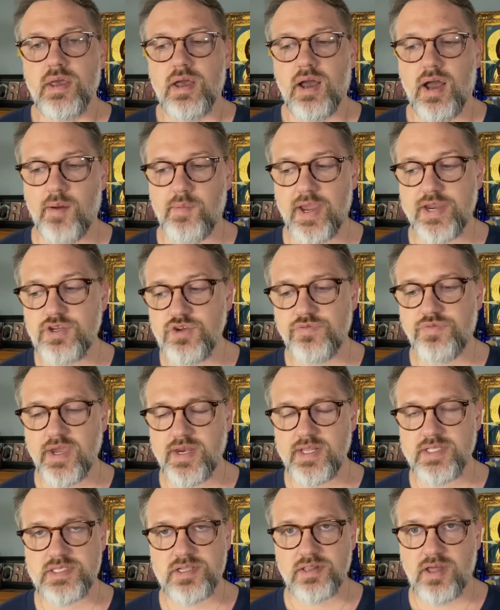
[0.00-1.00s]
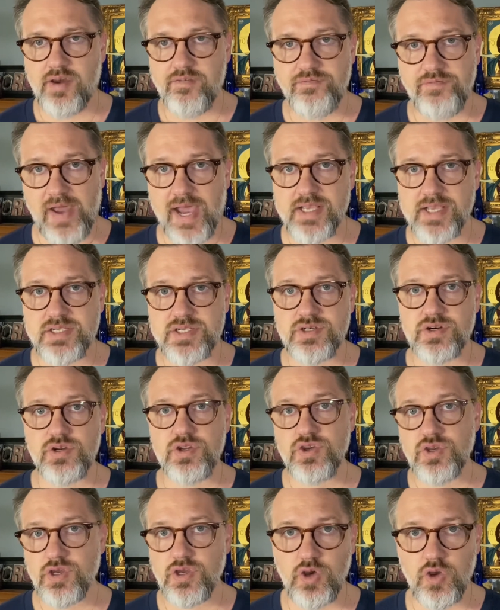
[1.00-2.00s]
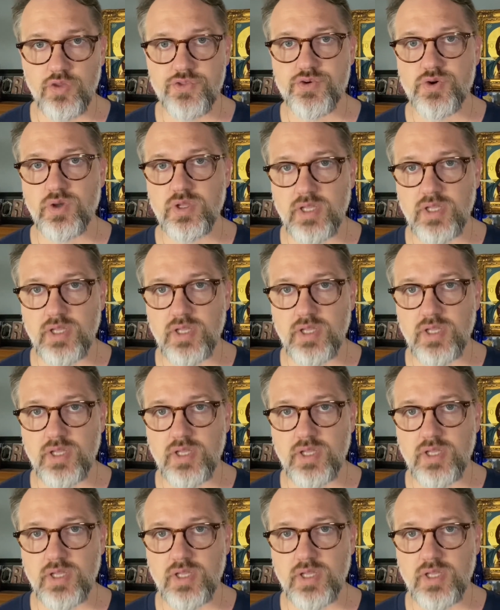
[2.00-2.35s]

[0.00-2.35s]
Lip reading: I do find it's a lot faster, and you can go through